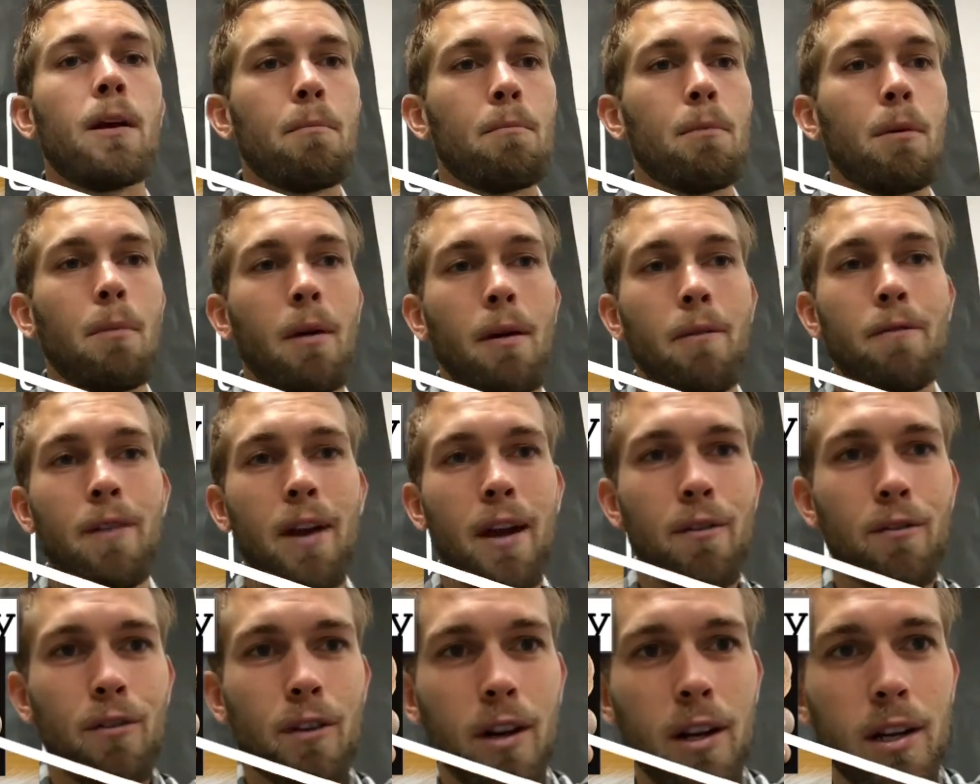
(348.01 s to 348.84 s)
But my
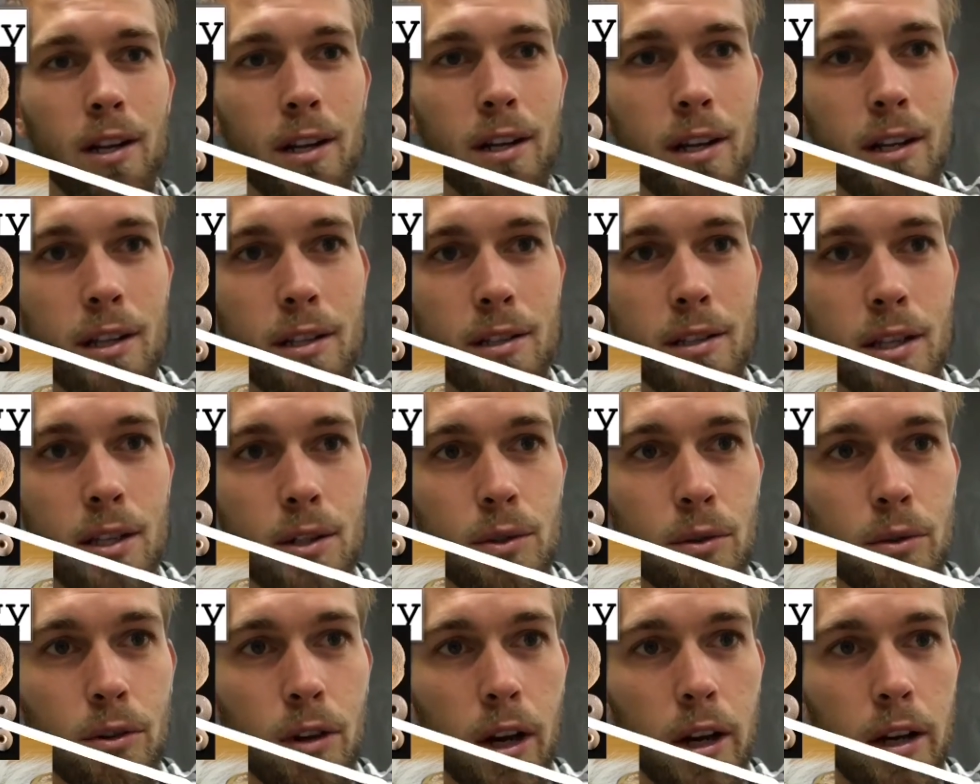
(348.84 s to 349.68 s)
favorite is
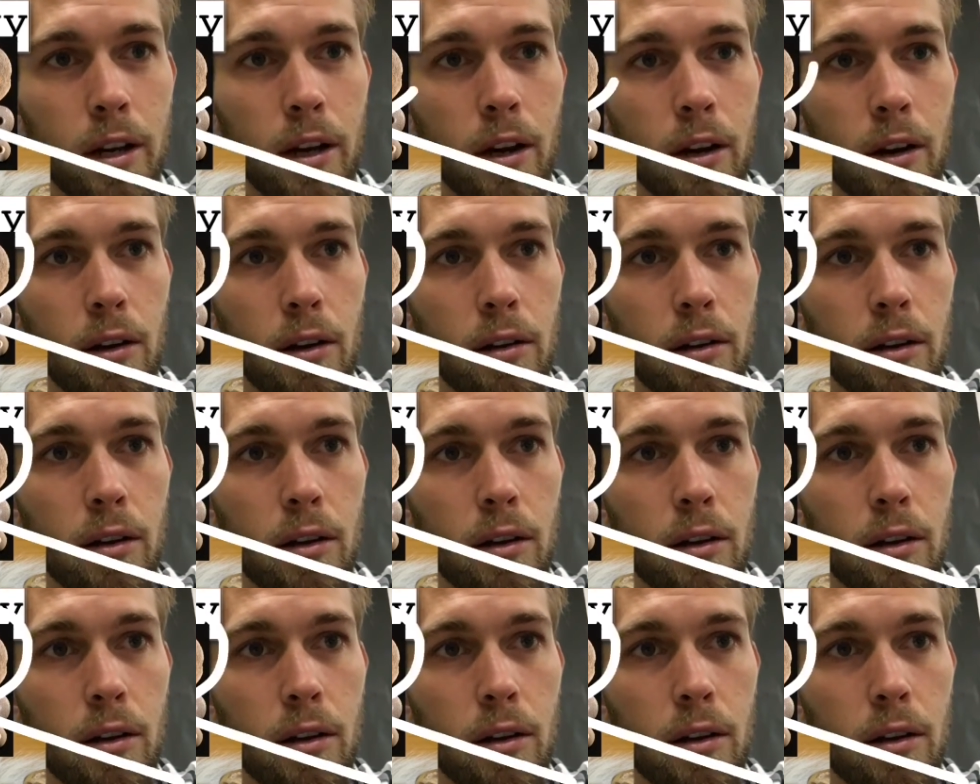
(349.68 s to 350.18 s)
this one right here.